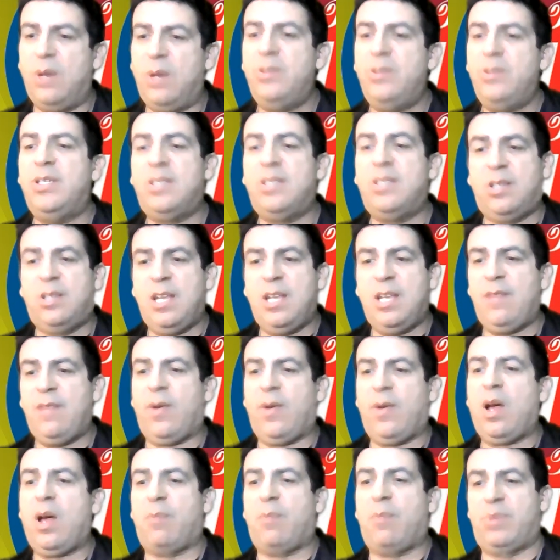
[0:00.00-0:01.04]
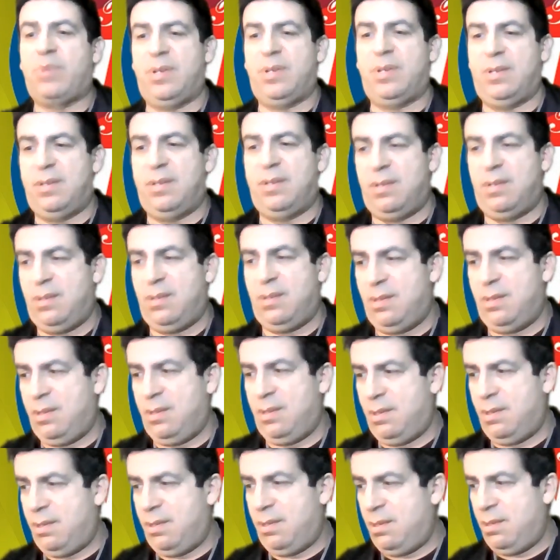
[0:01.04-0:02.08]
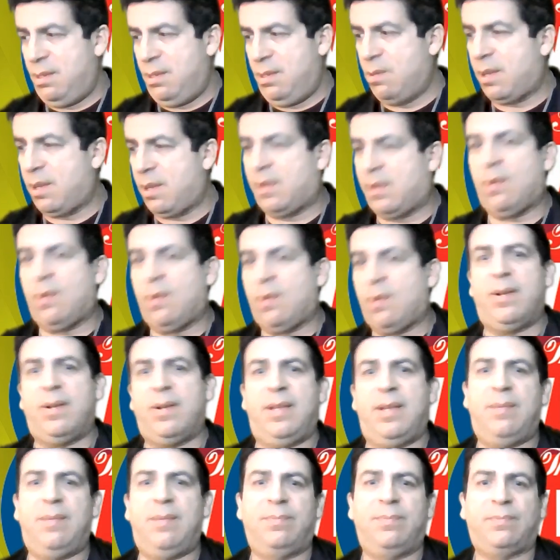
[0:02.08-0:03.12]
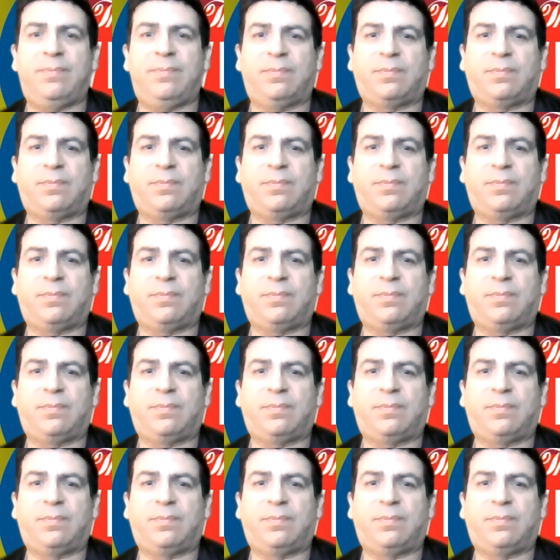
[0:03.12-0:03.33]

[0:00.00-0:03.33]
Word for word: Don't just give up your authority